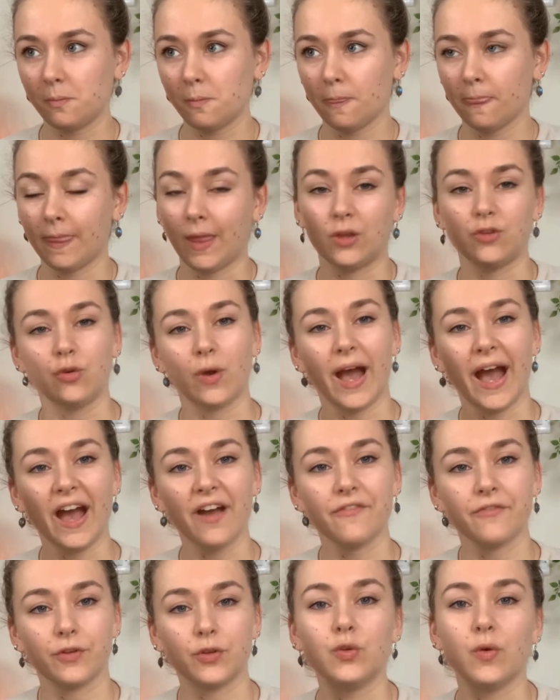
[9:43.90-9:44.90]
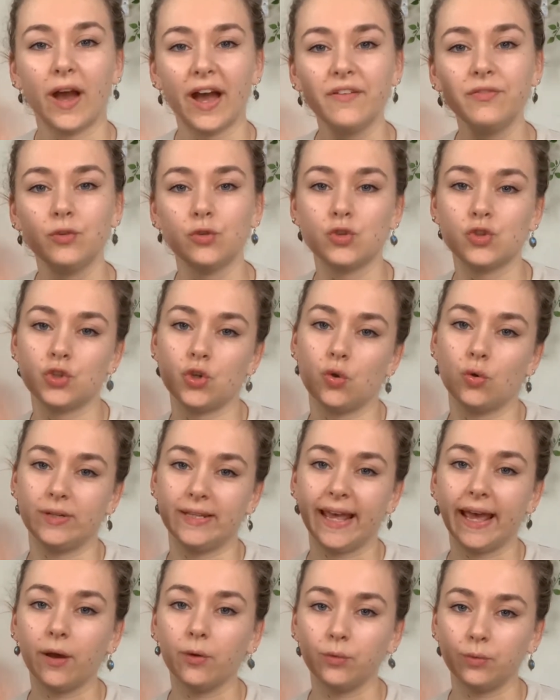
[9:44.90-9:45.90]
you have to slow
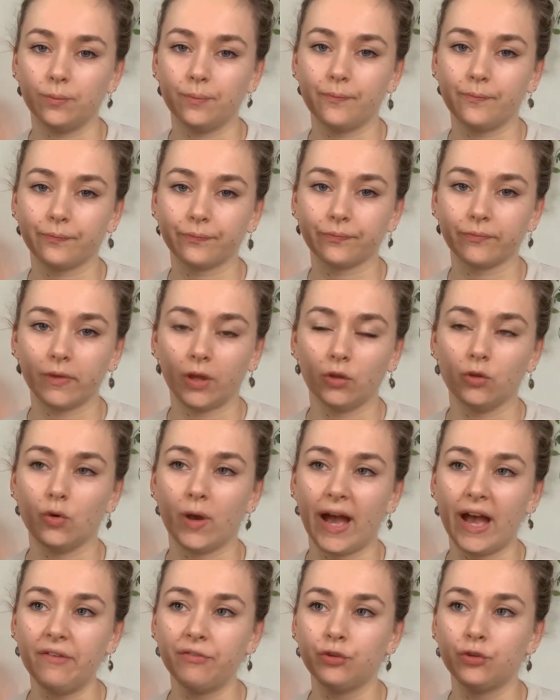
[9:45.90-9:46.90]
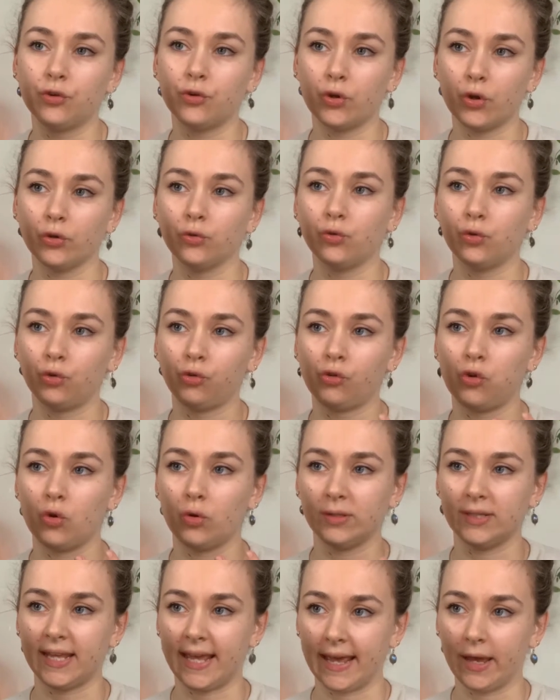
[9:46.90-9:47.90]
down. You have to learn to
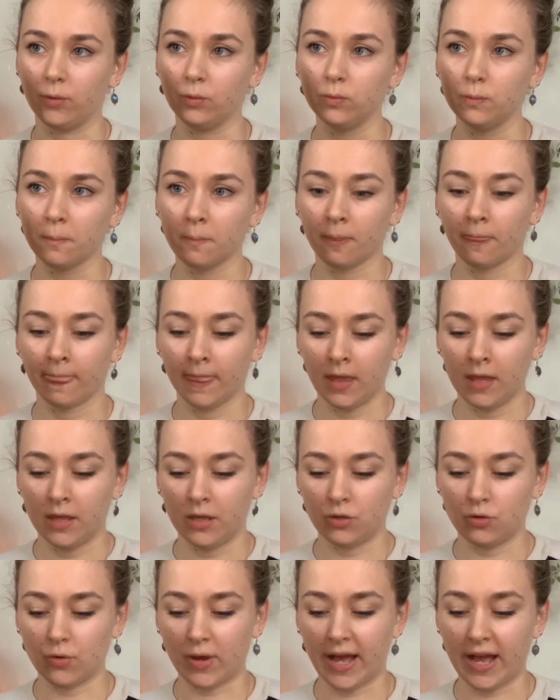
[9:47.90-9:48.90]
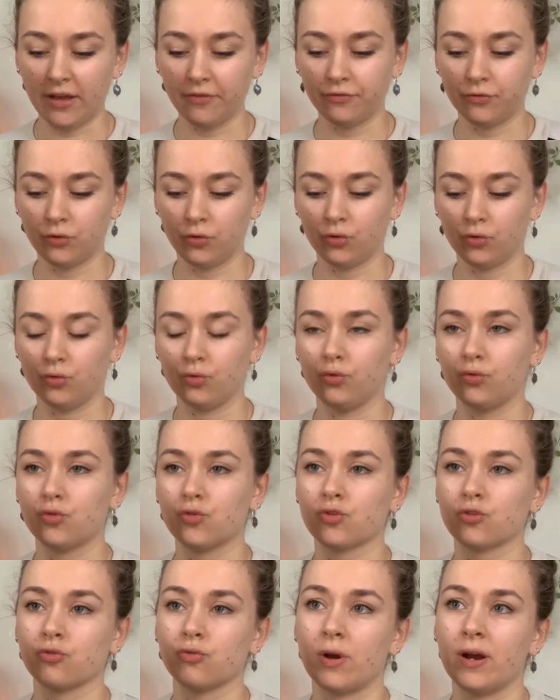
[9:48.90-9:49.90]
slow down. You have to
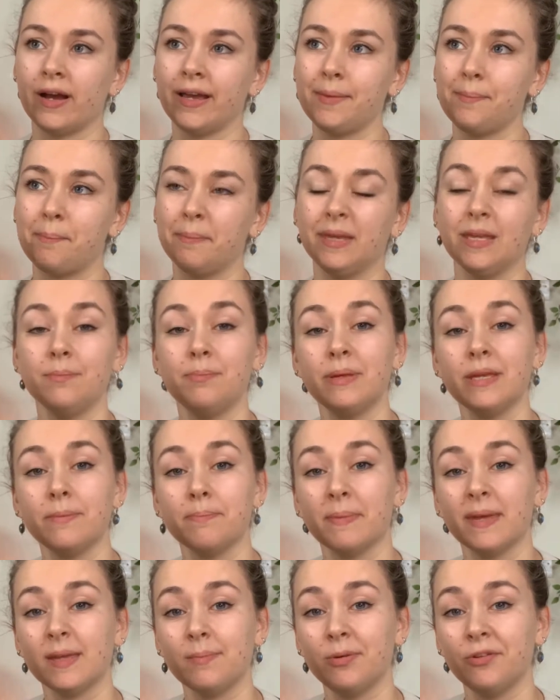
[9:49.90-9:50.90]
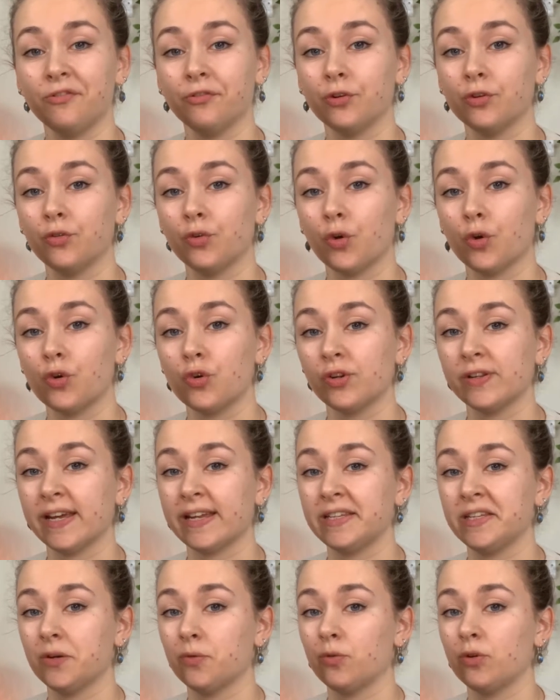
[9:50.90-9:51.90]
try, maybe for you a good
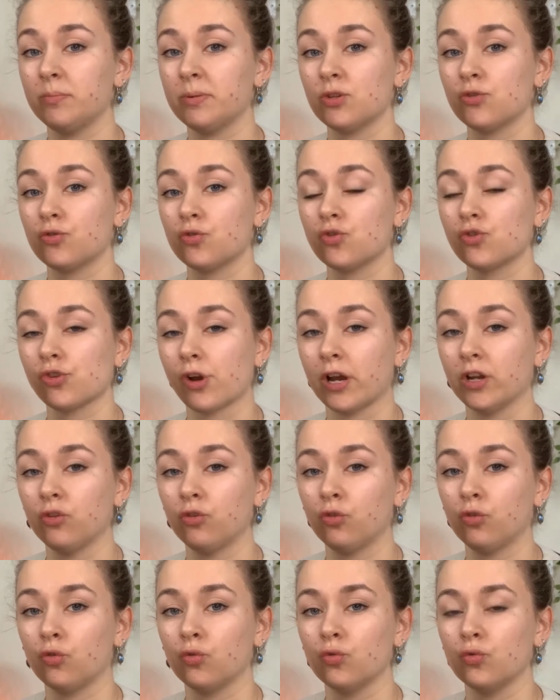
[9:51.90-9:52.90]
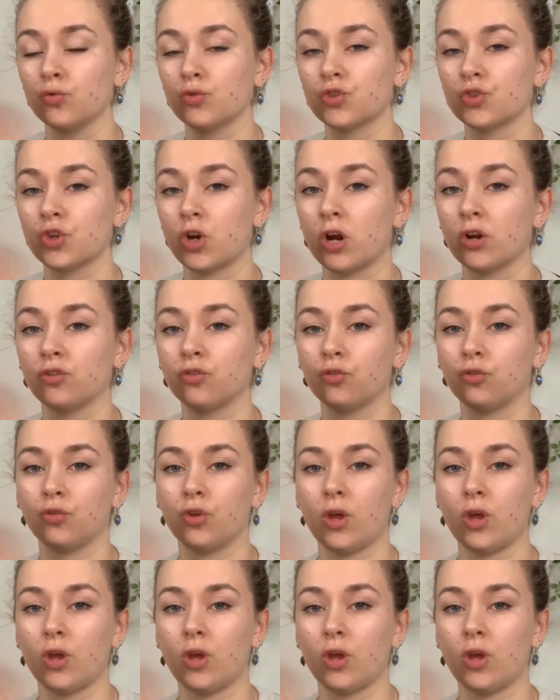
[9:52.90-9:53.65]
idea would be to try to start